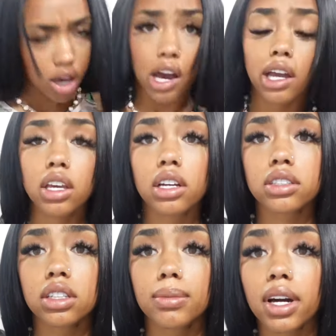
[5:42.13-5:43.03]
I can't
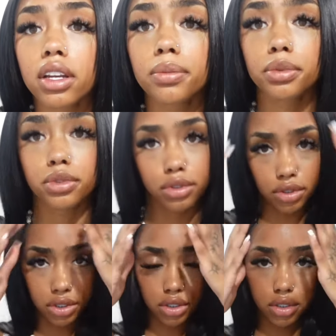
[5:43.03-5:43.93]
see my nipples through
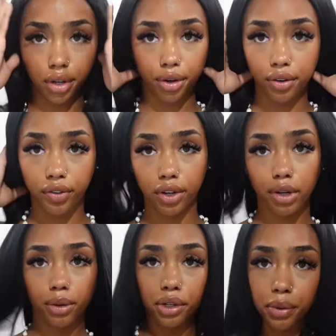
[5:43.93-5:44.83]
this. So if you
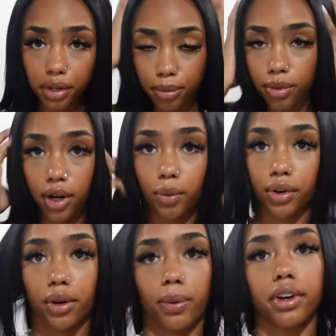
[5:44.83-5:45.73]
don't wanna wear a bra when
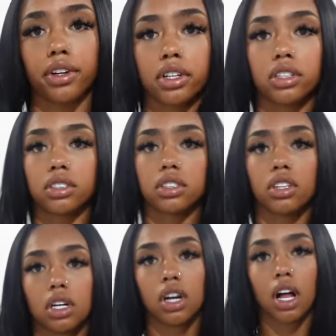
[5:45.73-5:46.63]
you're wearing this,
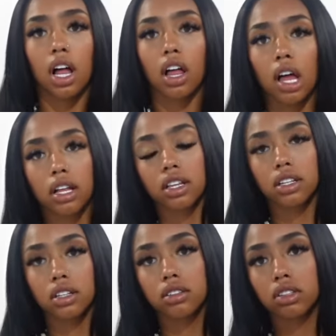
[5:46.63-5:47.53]
I
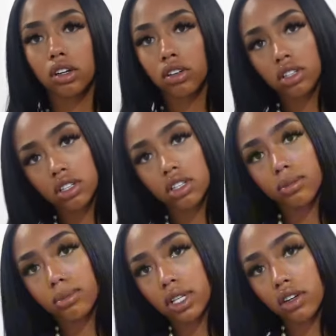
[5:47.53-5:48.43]
think you'll
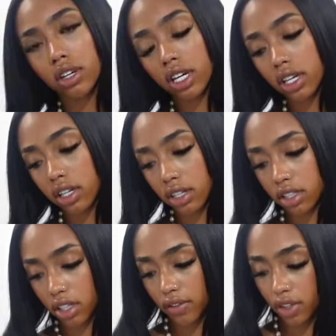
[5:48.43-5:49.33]
totally be okay
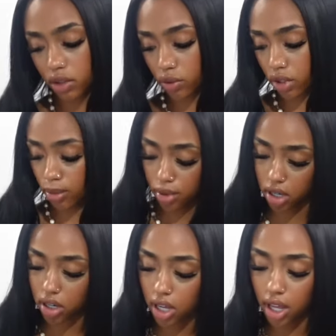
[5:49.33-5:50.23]
if you don't wear a bra.
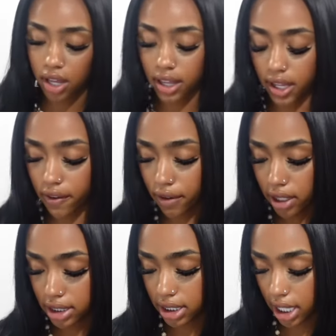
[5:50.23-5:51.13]
Now for
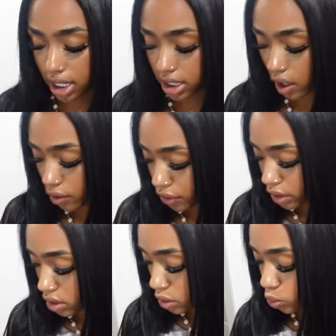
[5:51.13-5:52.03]
these next
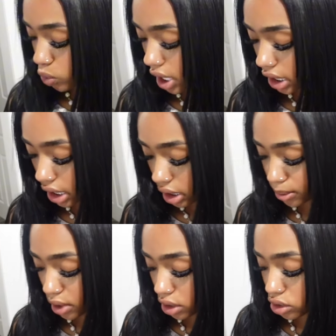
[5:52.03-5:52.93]
outfits, I think I'm
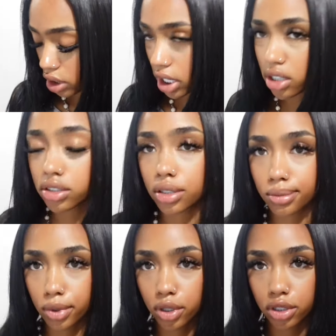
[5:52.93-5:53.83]
gonna try on some
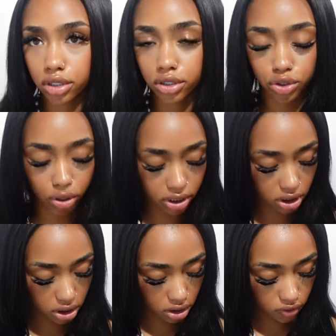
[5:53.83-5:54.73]
more
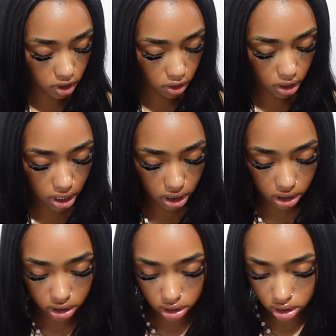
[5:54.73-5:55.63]
dresses for you
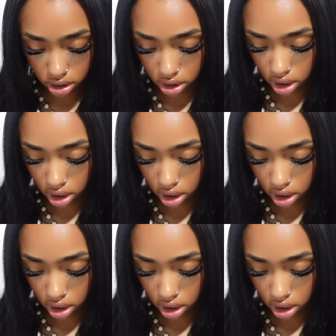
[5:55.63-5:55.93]
guys.